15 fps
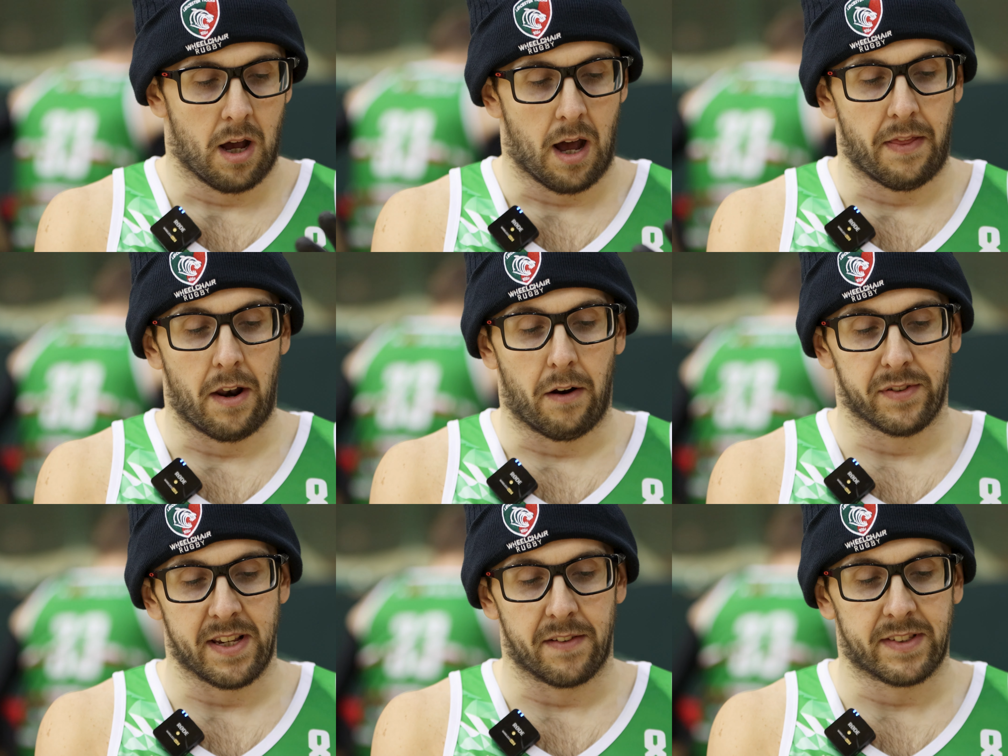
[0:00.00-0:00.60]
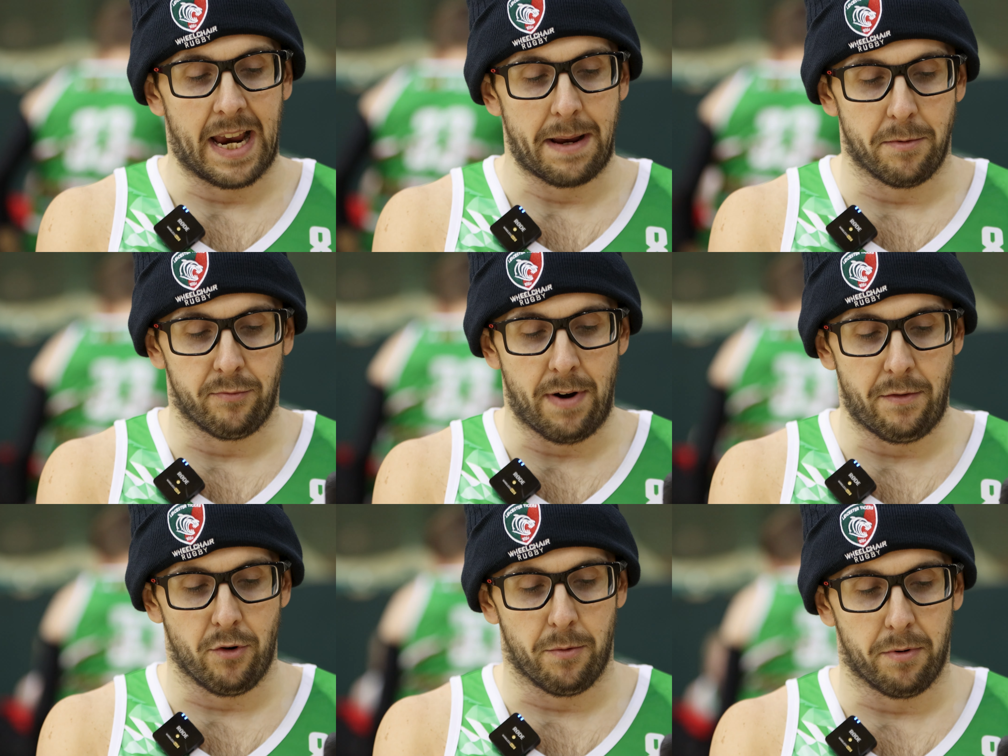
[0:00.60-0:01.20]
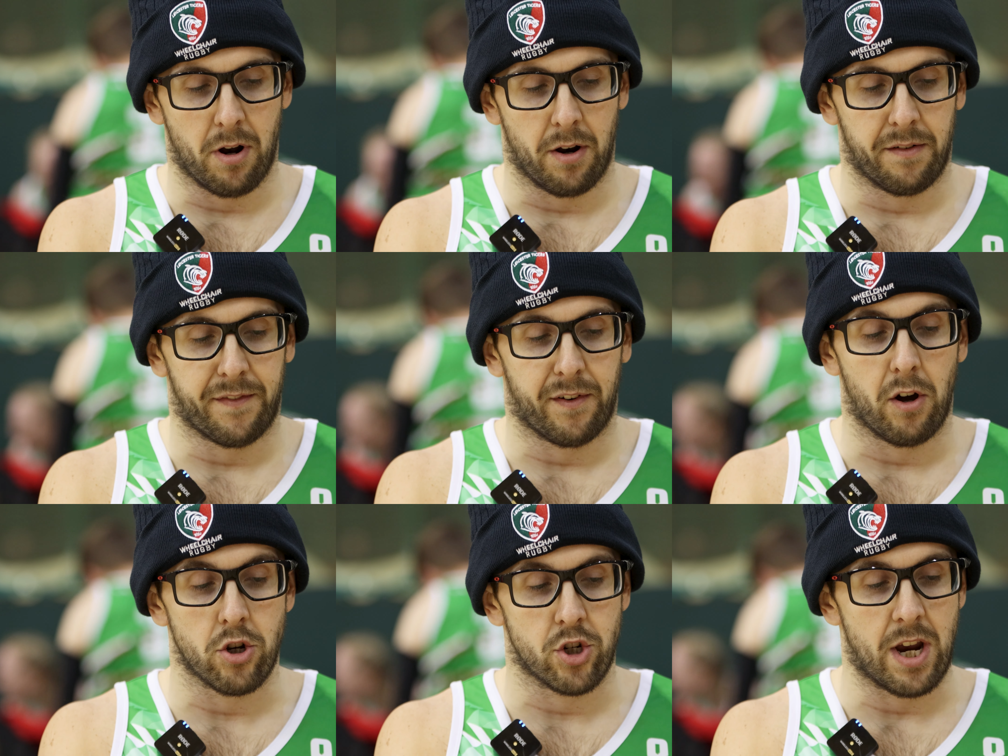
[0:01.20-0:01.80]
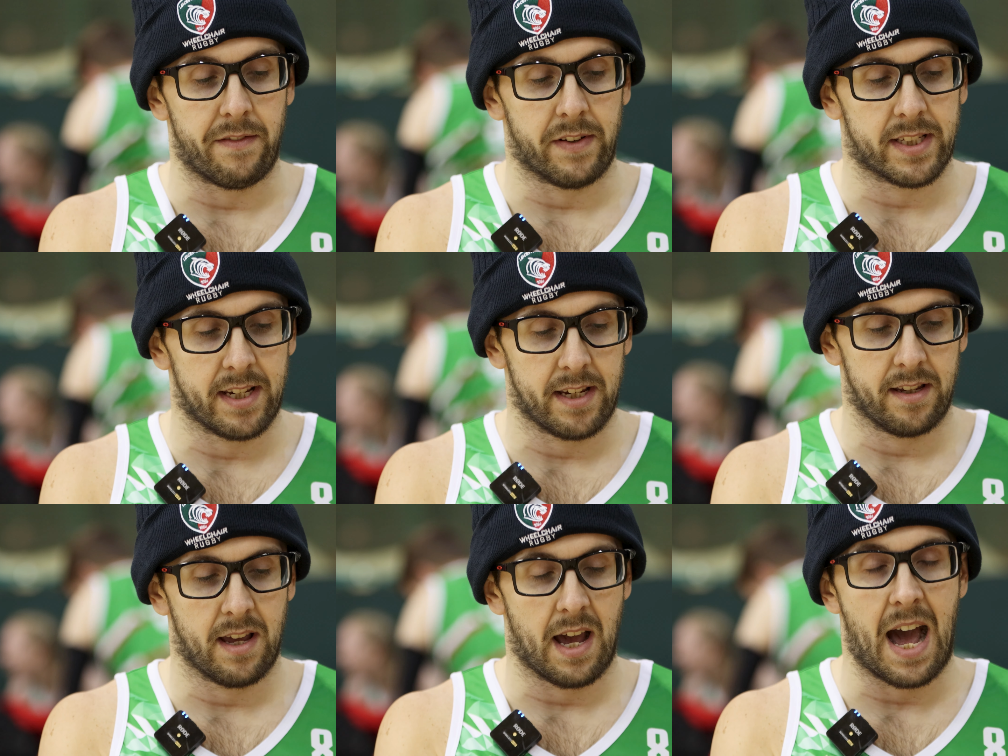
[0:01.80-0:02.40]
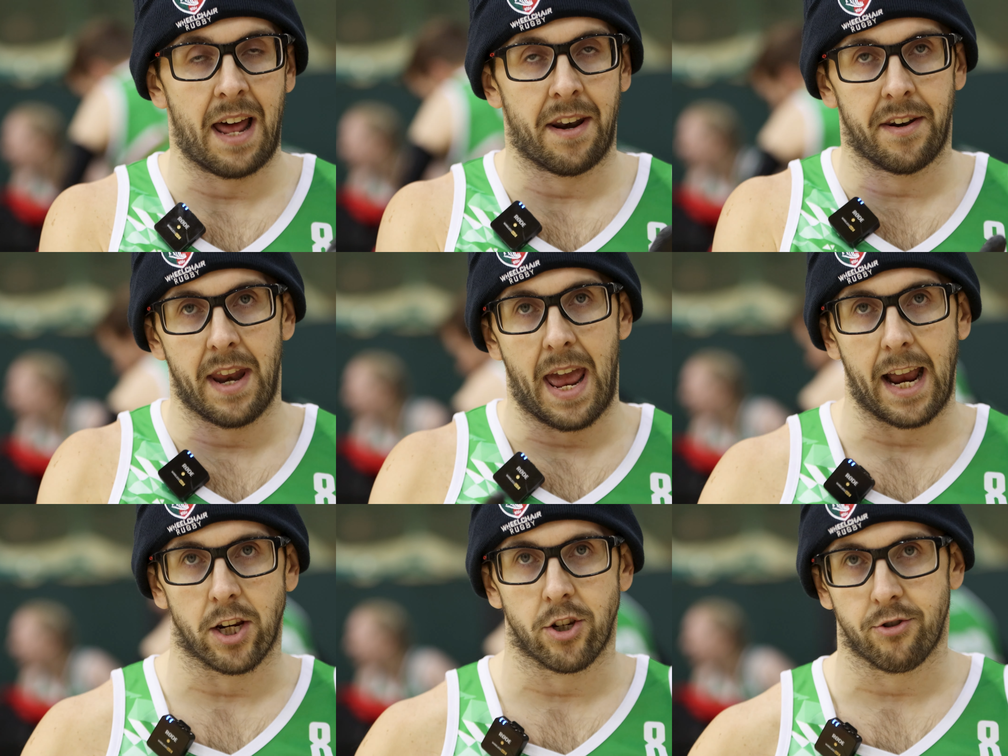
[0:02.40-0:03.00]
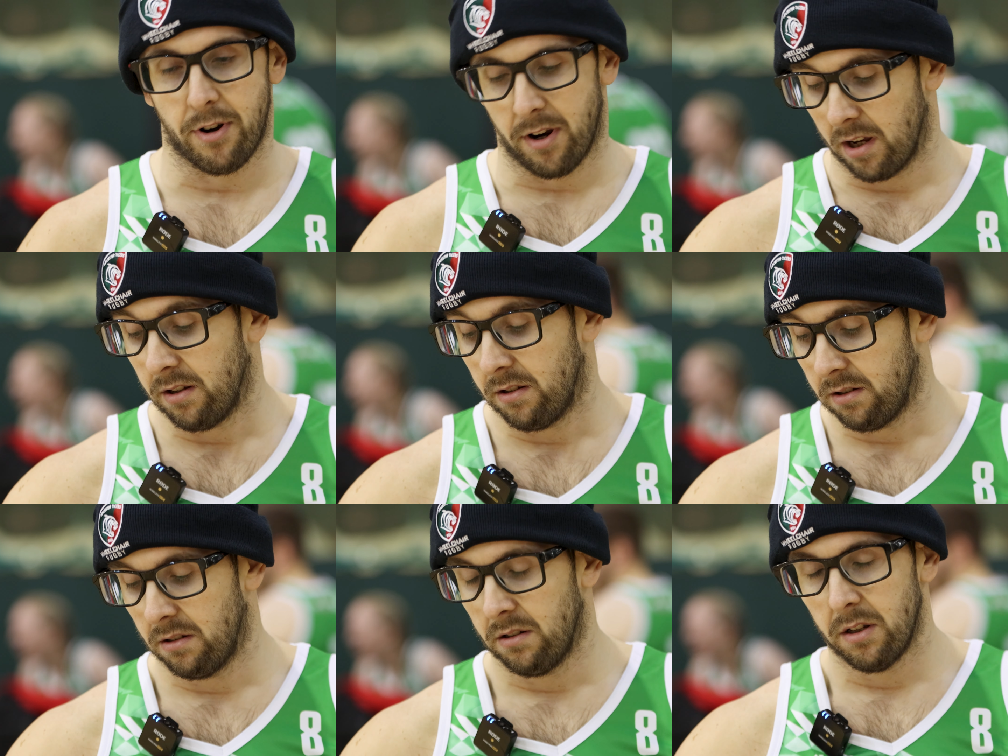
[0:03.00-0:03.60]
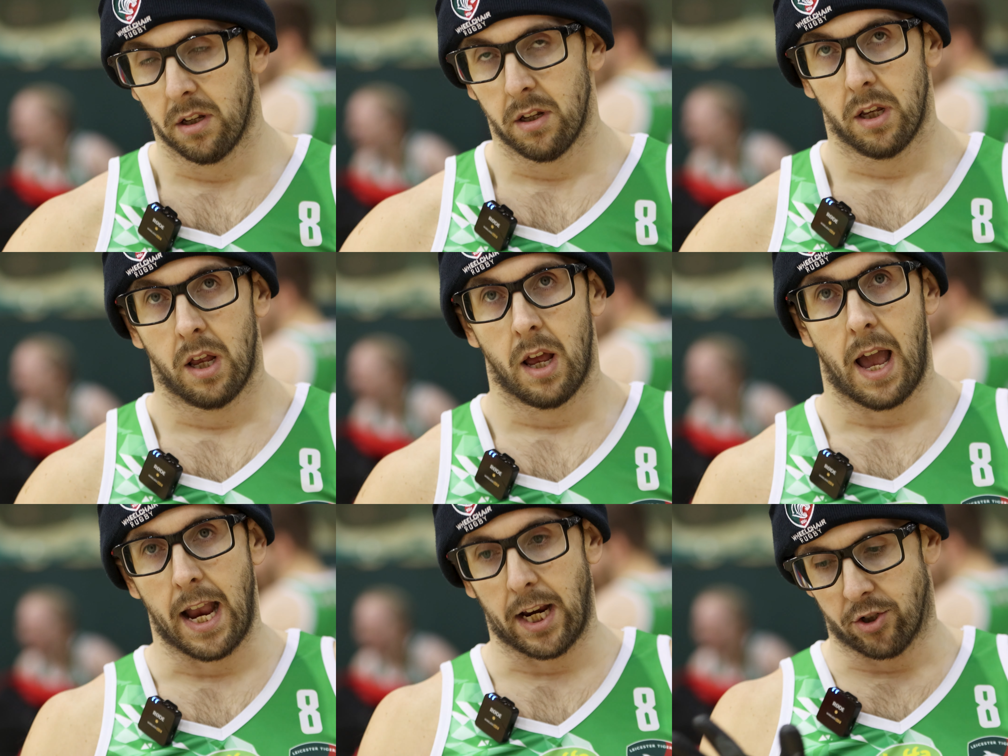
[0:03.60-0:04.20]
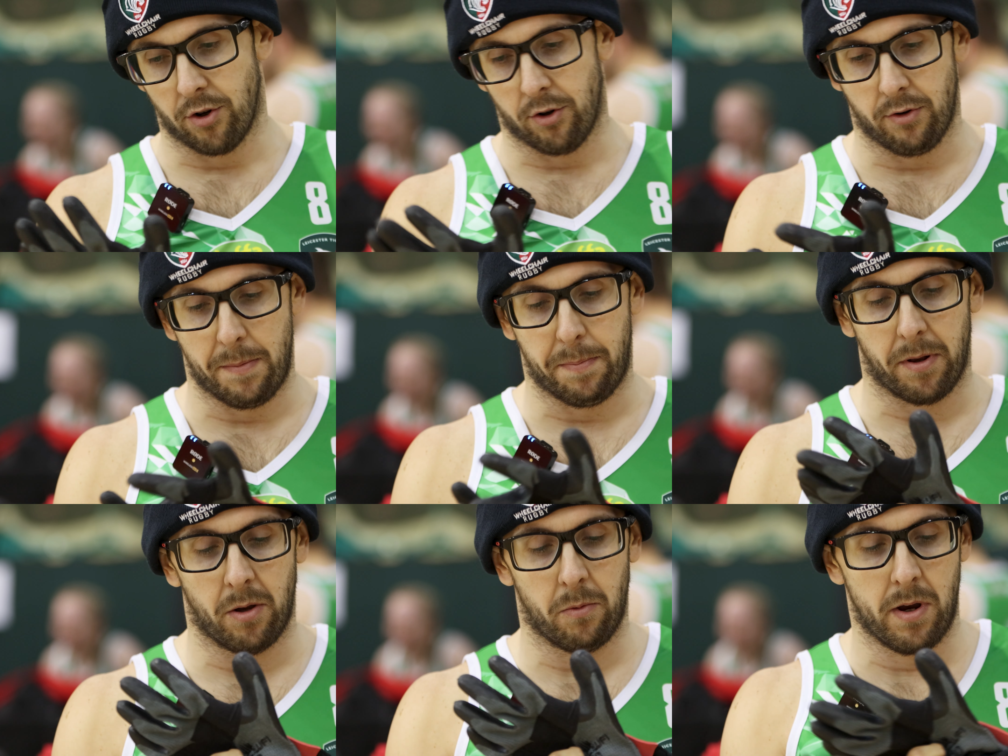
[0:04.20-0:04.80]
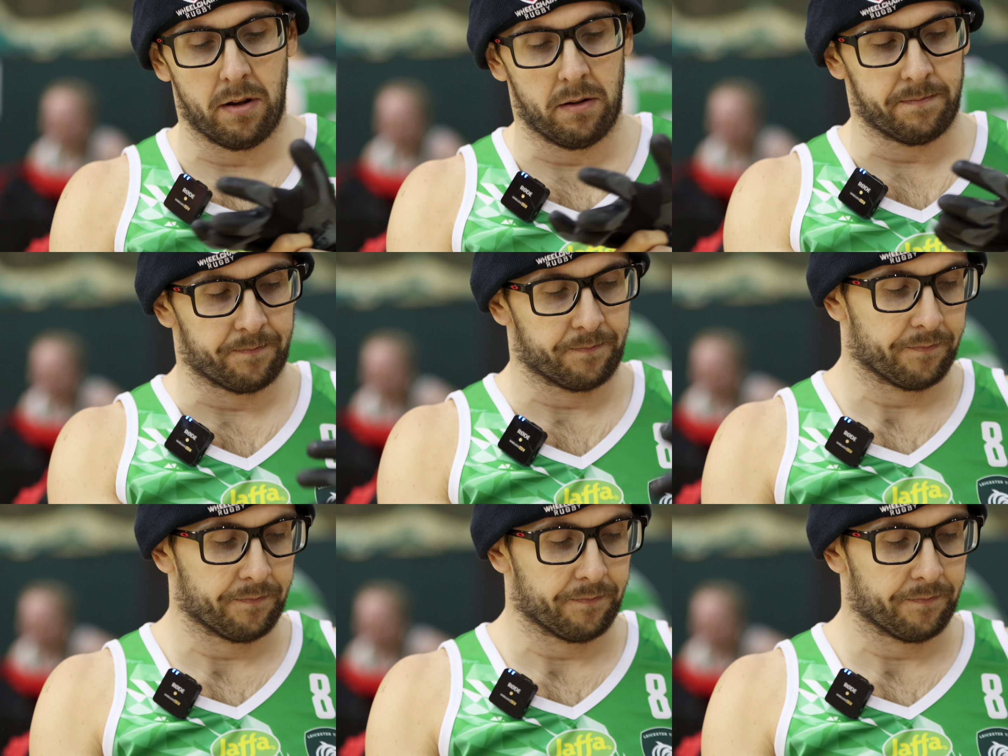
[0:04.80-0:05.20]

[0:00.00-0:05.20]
And then obviously I've taped the red rubber on for longevity and extra grip on the wheel.